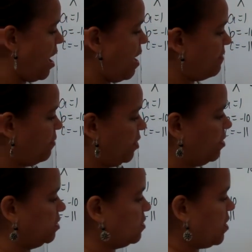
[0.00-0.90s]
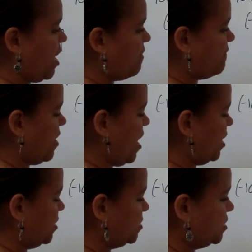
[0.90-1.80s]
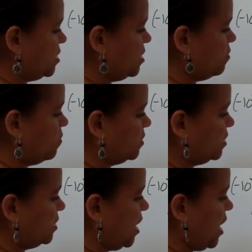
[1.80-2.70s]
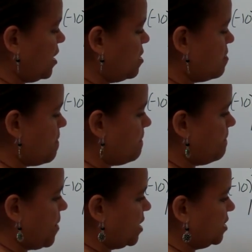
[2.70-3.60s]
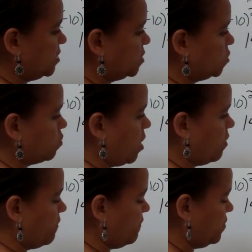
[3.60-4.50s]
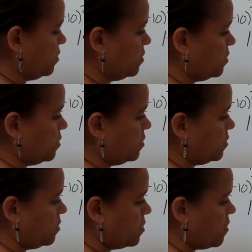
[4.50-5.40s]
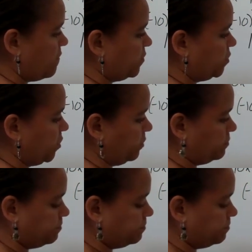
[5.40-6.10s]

And then we also have x equals 10 minus 12 over 2.